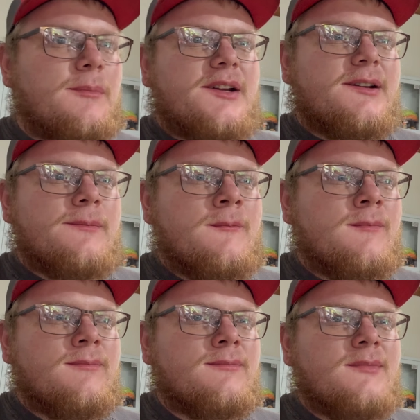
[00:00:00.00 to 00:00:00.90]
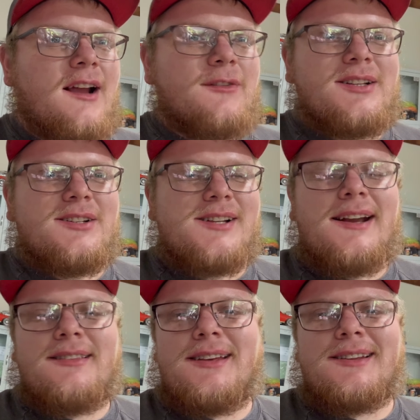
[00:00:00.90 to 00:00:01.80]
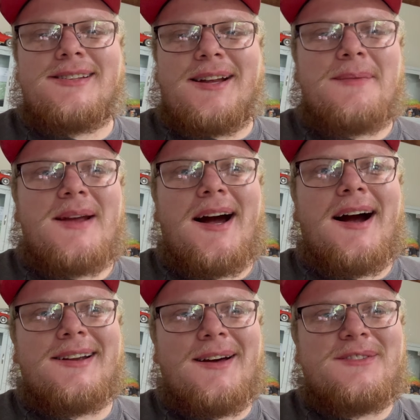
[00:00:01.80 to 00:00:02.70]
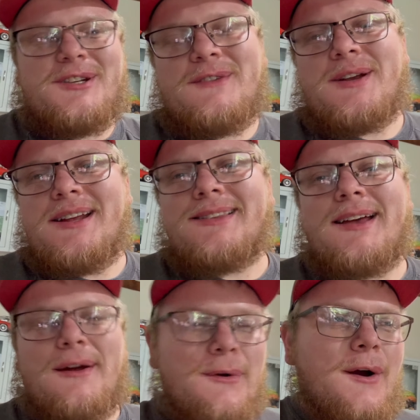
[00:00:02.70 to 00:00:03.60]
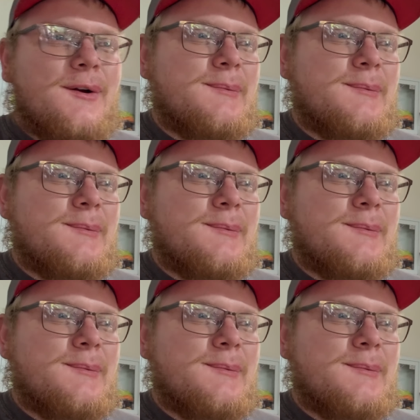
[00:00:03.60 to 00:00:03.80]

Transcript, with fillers: I mean, I don't think there's anything that's going to be high enough to even hit that rocker,